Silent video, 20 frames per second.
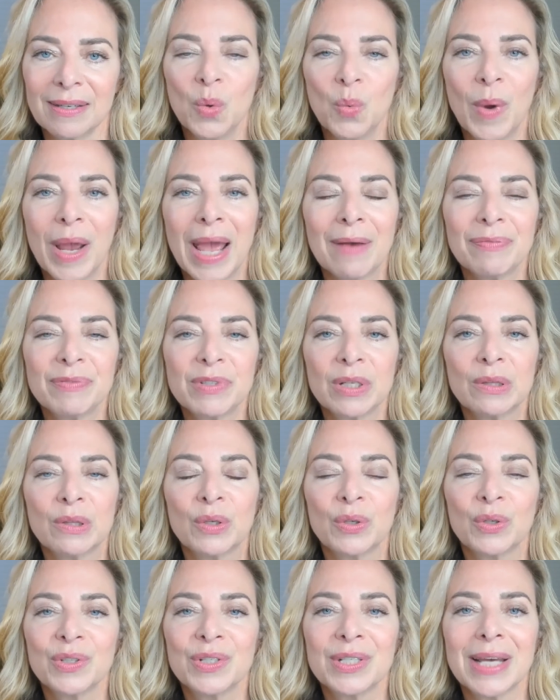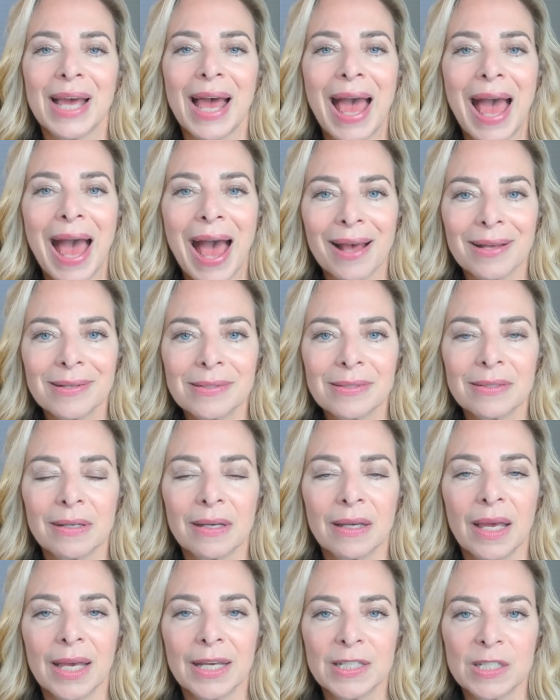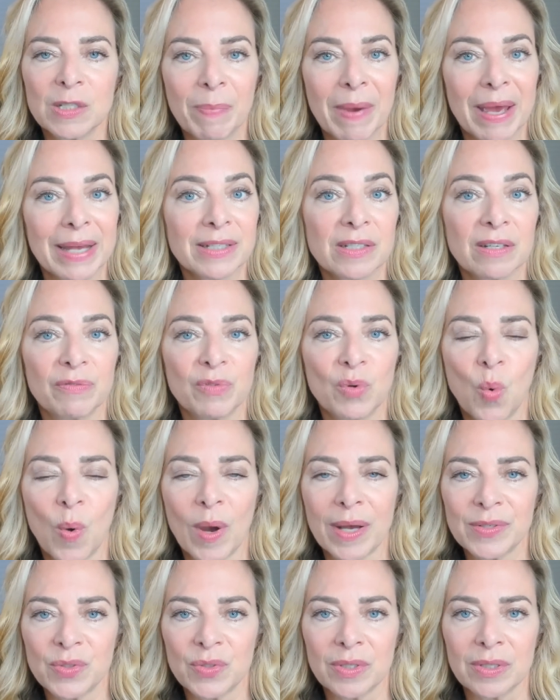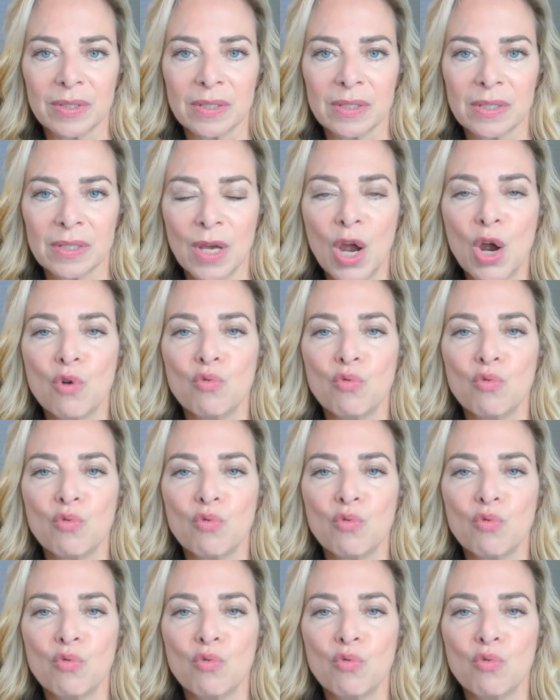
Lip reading: We have to learn to ask expansive questions,